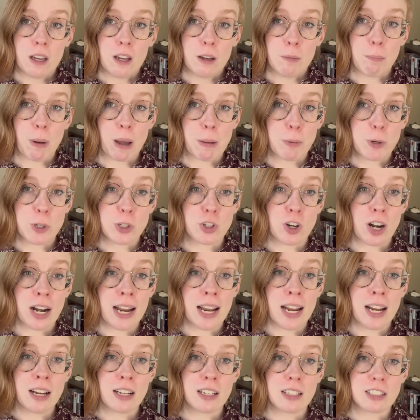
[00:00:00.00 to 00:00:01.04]
By
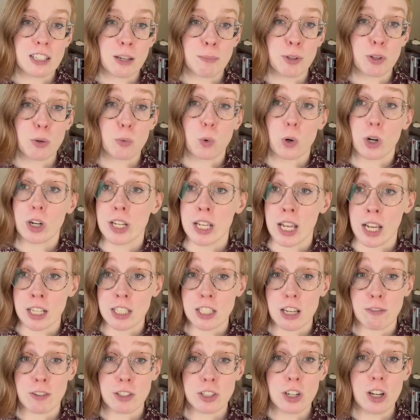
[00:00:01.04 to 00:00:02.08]
portraying some of the workings
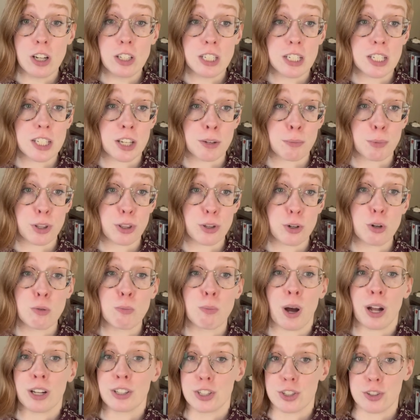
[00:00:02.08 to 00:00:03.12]
of adultism through
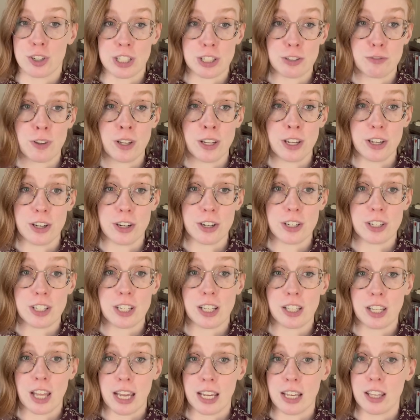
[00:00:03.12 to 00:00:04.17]
monstrous figures
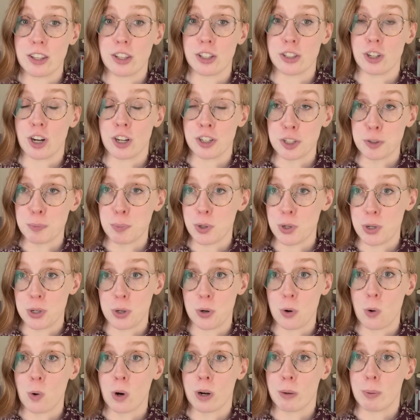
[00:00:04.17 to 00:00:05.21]
like the Trunchbull
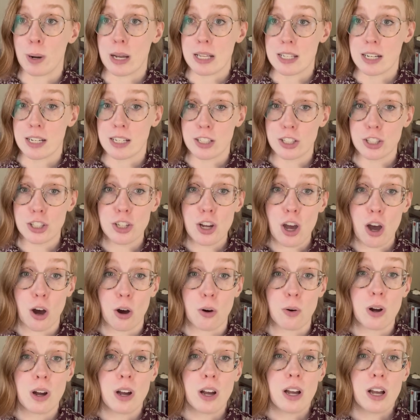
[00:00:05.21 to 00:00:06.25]
or President
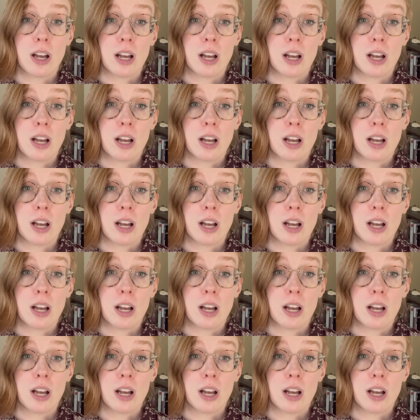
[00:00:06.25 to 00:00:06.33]
Snow,